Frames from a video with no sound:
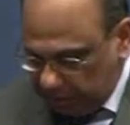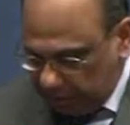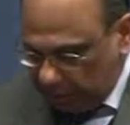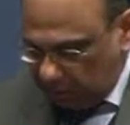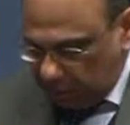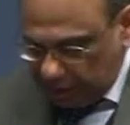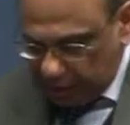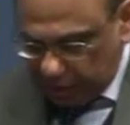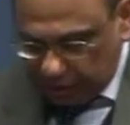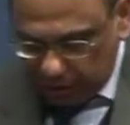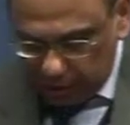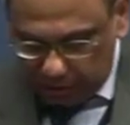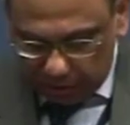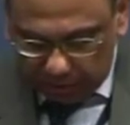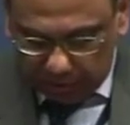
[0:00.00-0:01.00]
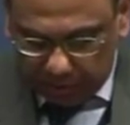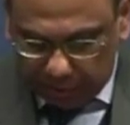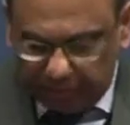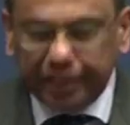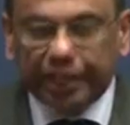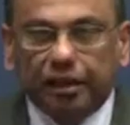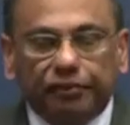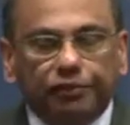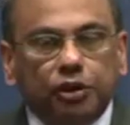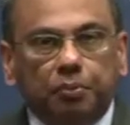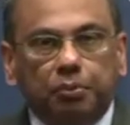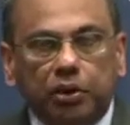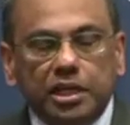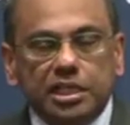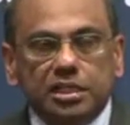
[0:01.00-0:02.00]
wanted to make a few
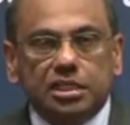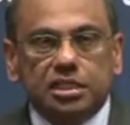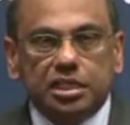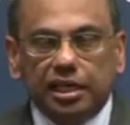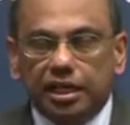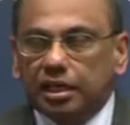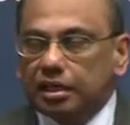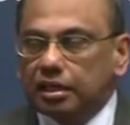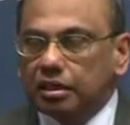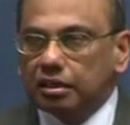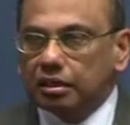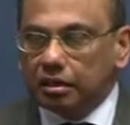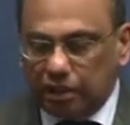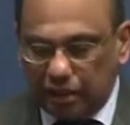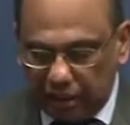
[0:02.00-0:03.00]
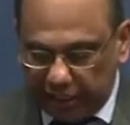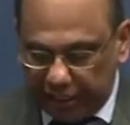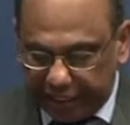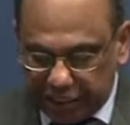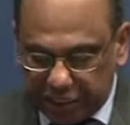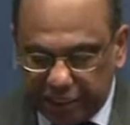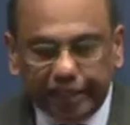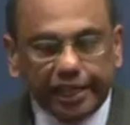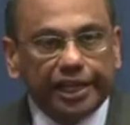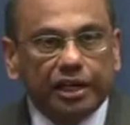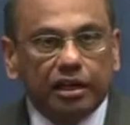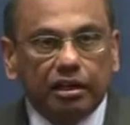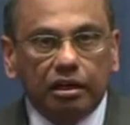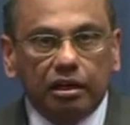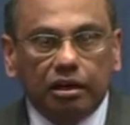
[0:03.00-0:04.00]
points in
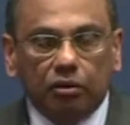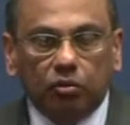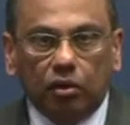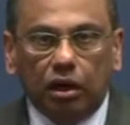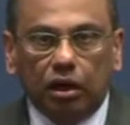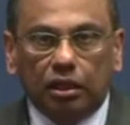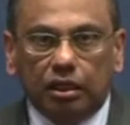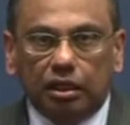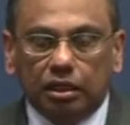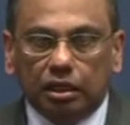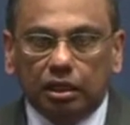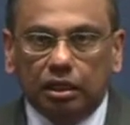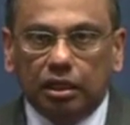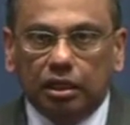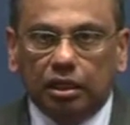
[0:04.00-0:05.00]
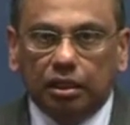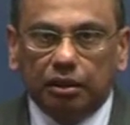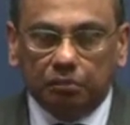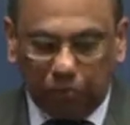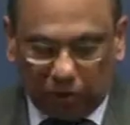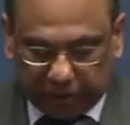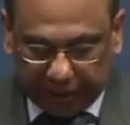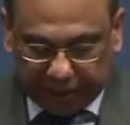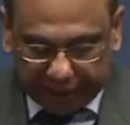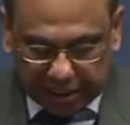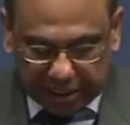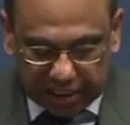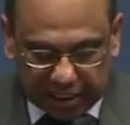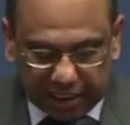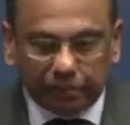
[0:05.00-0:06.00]
extending what Montek had
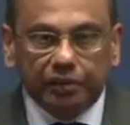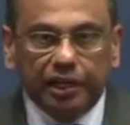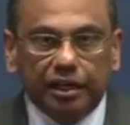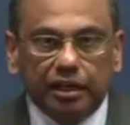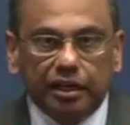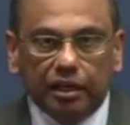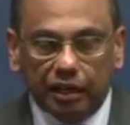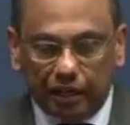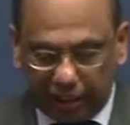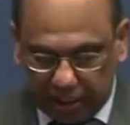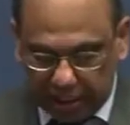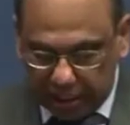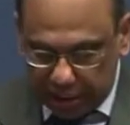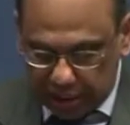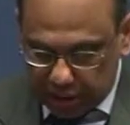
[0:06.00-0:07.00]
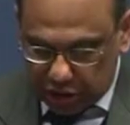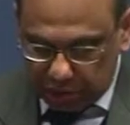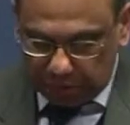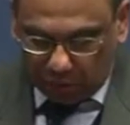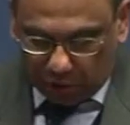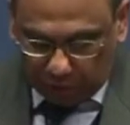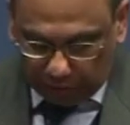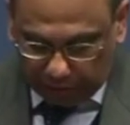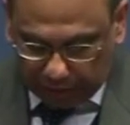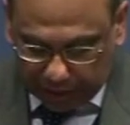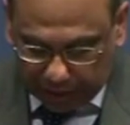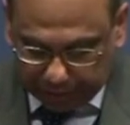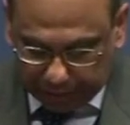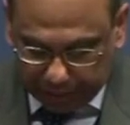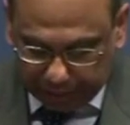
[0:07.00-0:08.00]
said when he spoke of our
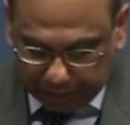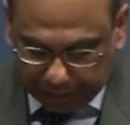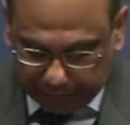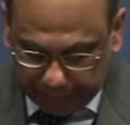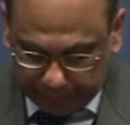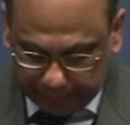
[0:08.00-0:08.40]
paper.